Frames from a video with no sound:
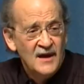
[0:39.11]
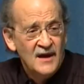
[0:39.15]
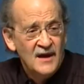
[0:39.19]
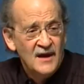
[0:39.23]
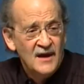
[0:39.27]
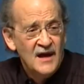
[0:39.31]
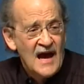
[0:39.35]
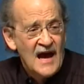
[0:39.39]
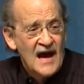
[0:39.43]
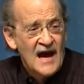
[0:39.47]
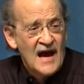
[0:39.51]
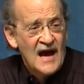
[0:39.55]

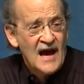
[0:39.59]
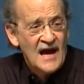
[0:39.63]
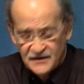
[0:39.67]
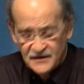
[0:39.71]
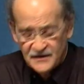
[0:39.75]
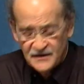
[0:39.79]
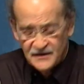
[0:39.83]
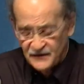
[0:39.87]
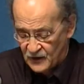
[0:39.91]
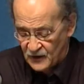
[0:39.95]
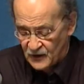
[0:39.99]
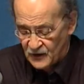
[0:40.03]
as a
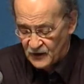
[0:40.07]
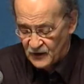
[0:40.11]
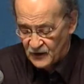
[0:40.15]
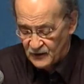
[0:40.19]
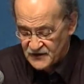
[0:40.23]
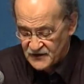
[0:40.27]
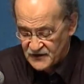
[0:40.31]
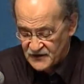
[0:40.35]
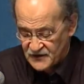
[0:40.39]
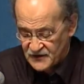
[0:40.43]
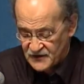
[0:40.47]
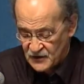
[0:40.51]
form of
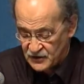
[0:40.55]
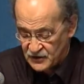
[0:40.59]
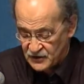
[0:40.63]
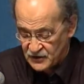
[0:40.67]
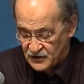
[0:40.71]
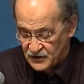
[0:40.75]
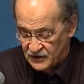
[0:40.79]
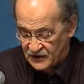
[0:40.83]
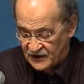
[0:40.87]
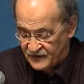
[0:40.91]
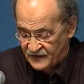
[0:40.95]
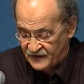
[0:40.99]
social
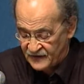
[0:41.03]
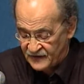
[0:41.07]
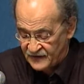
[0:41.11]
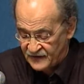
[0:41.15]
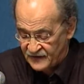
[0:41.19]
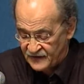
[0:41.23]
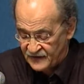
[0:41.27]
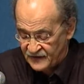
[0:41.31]
life.